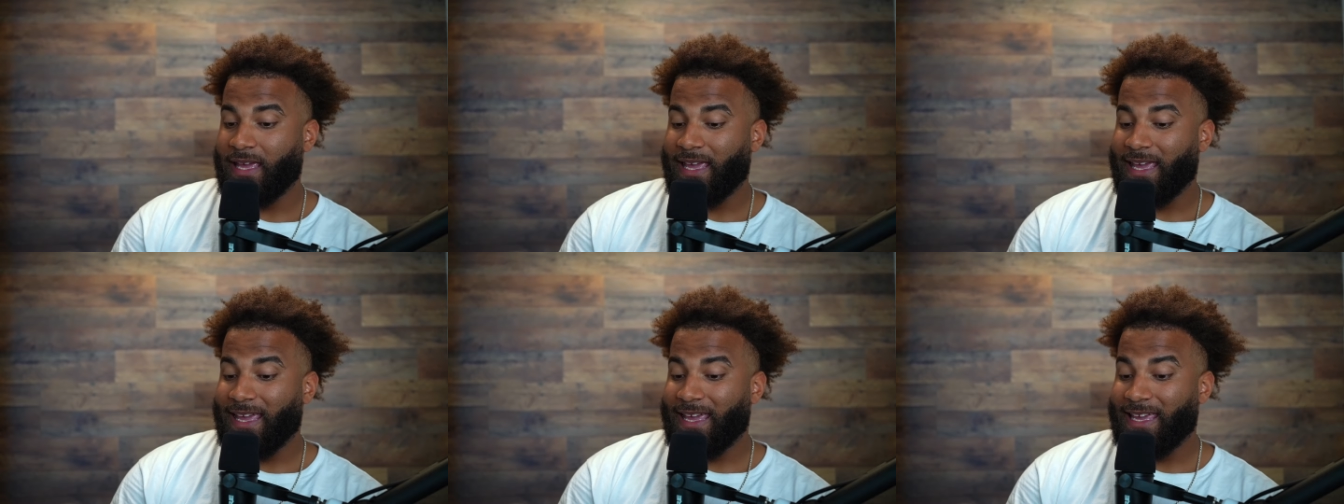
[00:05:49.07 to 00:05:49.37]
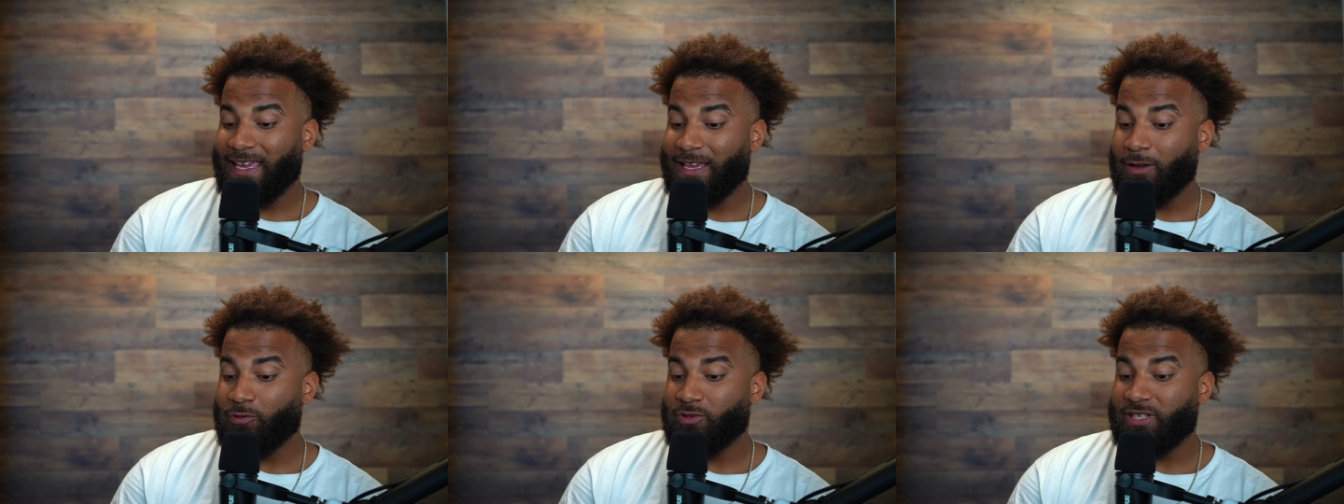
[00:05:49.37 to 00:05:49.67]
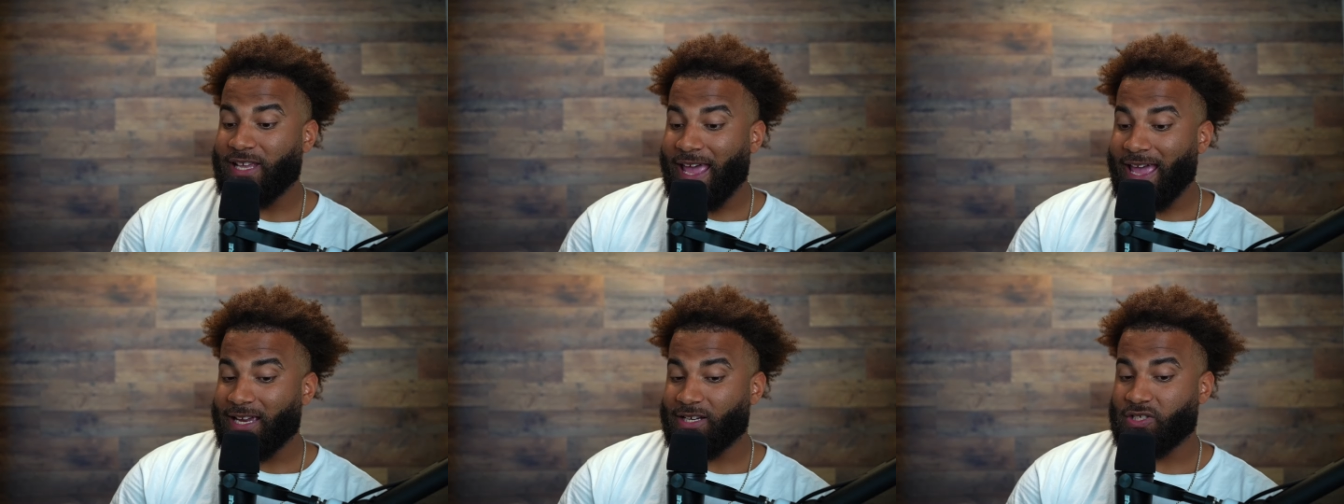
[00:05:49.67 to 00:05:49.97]
He was
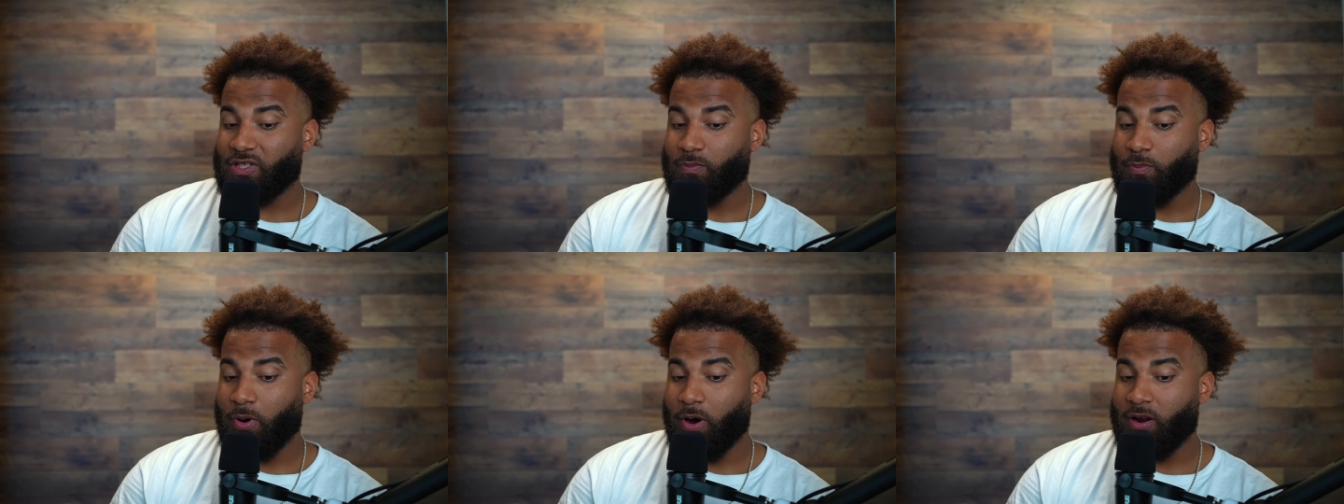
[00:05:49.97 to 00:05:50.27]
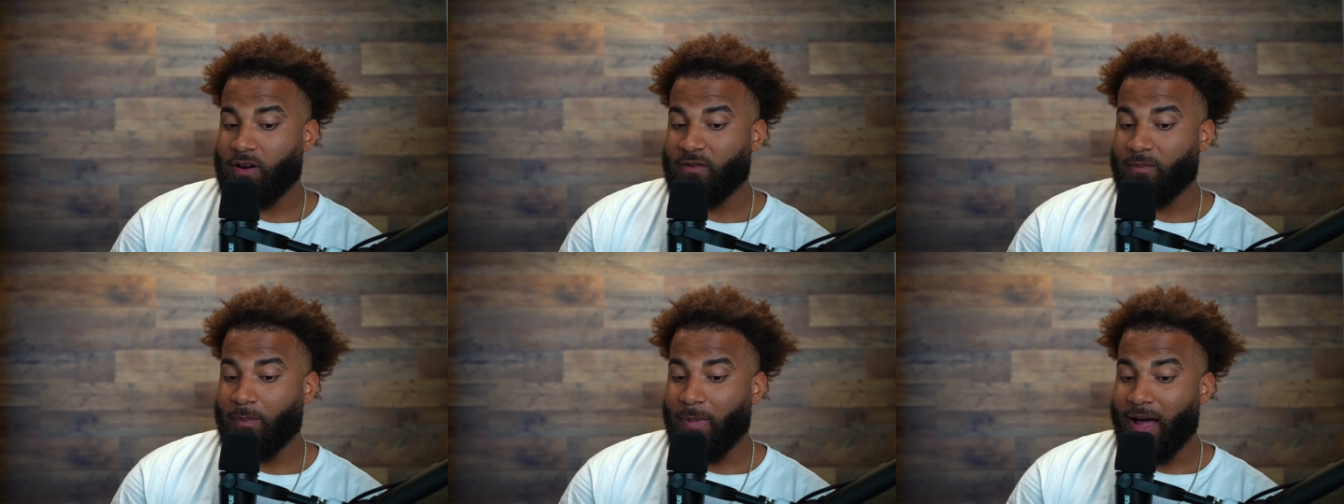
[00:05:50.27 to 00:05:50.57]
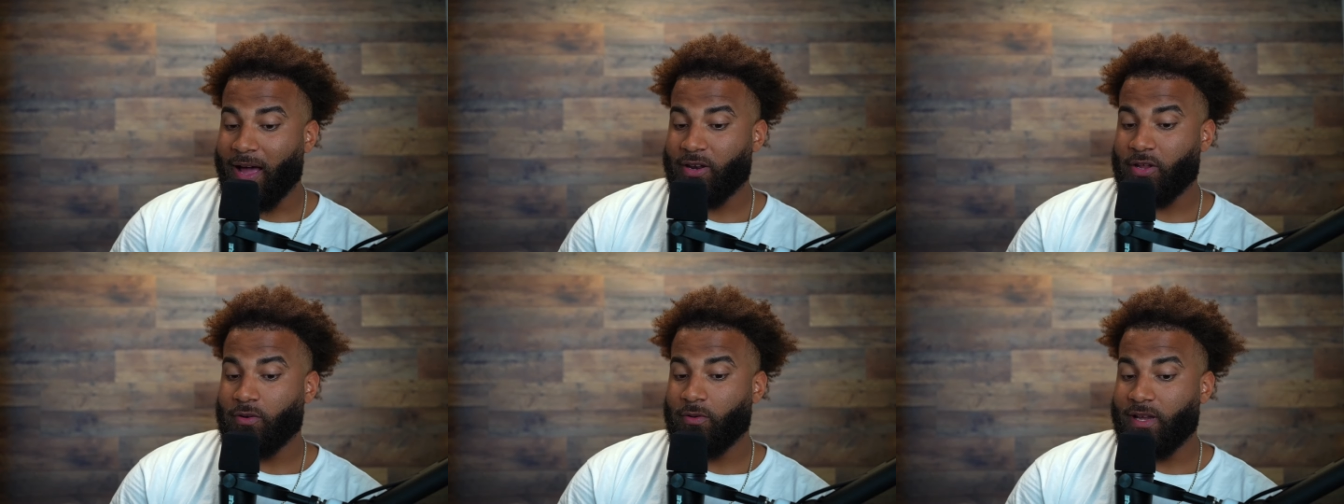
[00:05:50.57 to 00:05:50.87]
actually part of
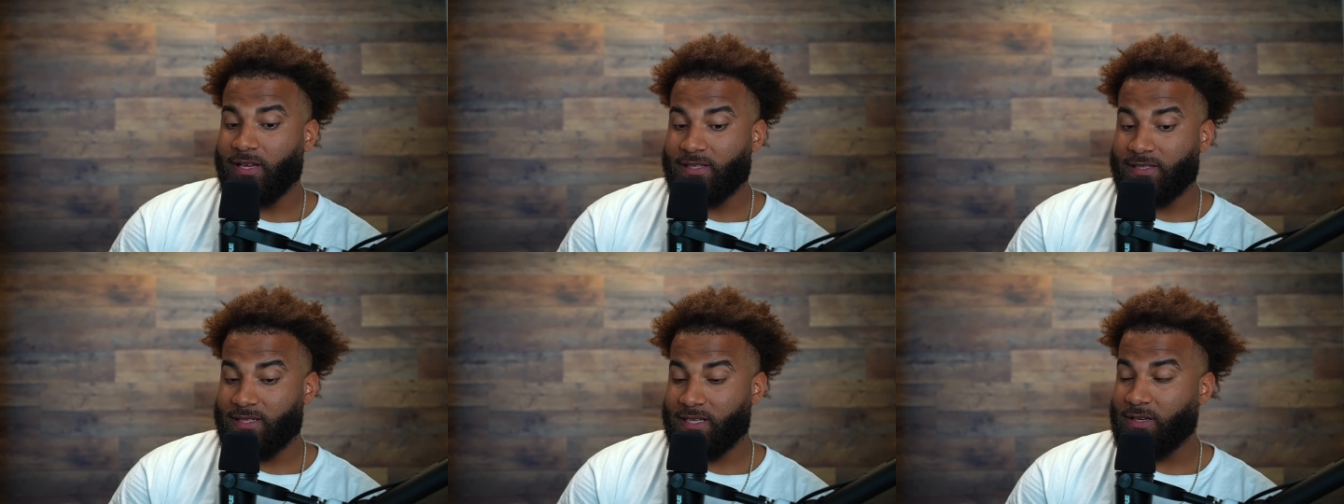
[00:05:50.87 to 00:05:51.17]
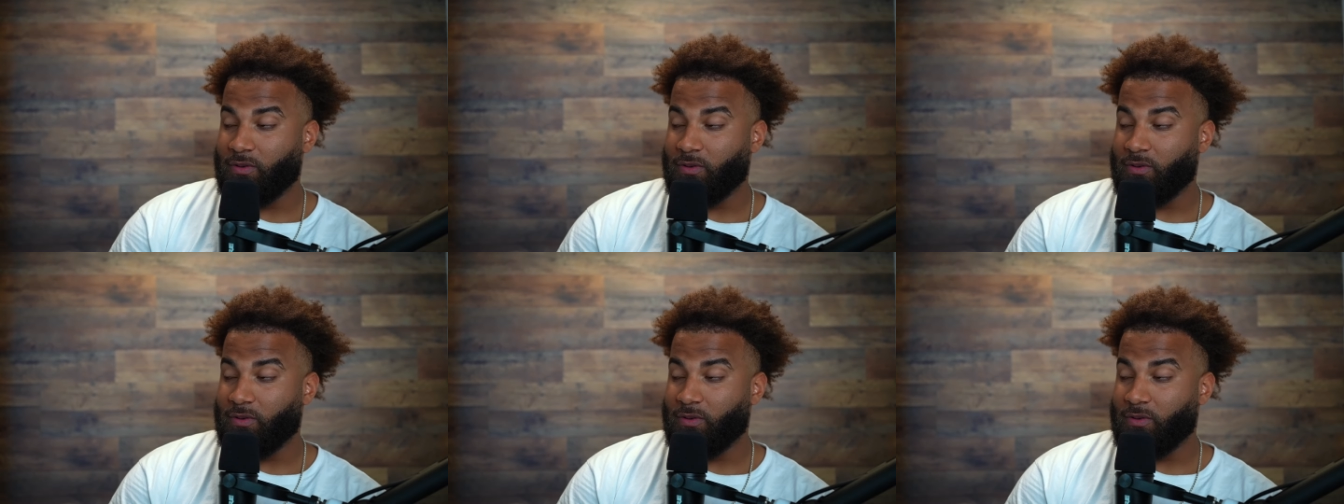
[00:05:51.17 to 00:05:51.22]
Barrio 18,